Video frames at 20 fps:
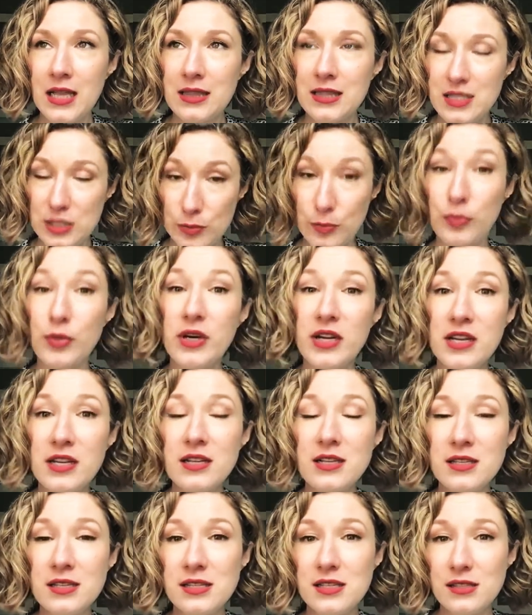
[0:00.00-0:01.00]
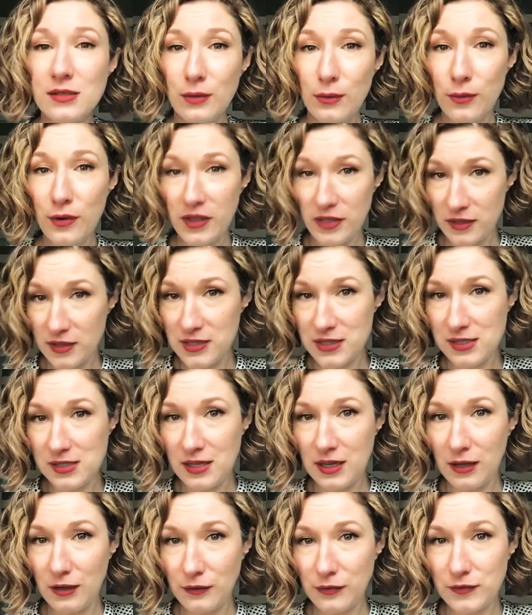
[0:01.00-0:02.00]
this brings with
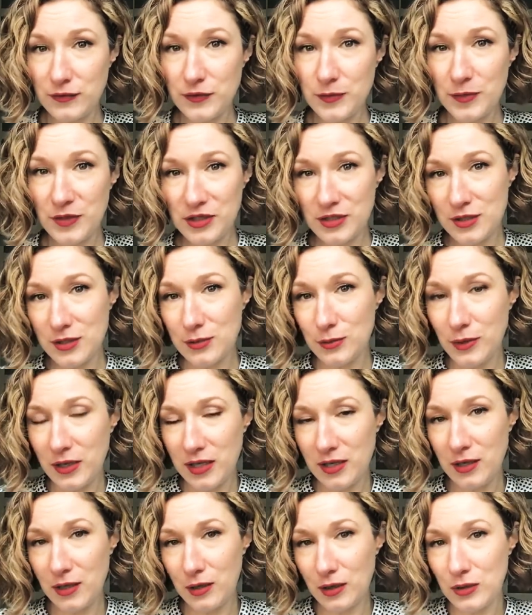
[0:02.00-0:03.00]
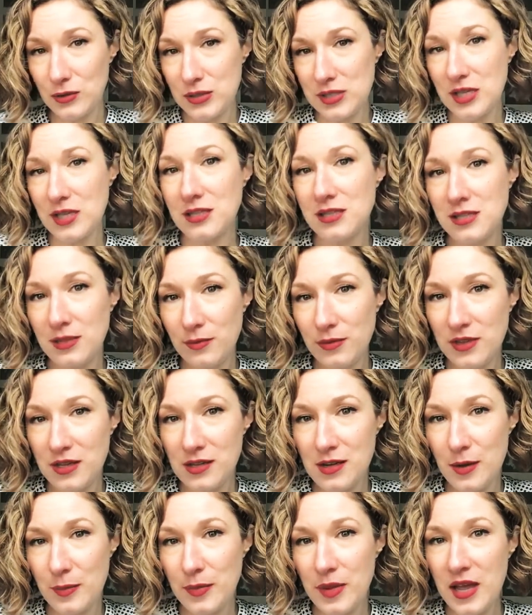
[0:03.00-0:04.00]
itself because when you set
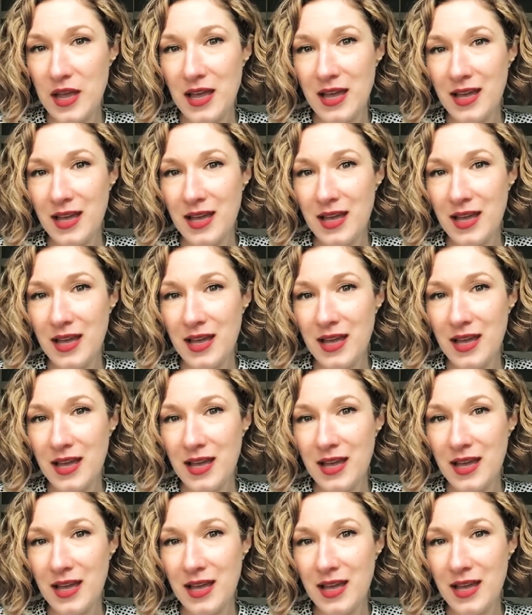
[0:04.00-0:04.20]
something up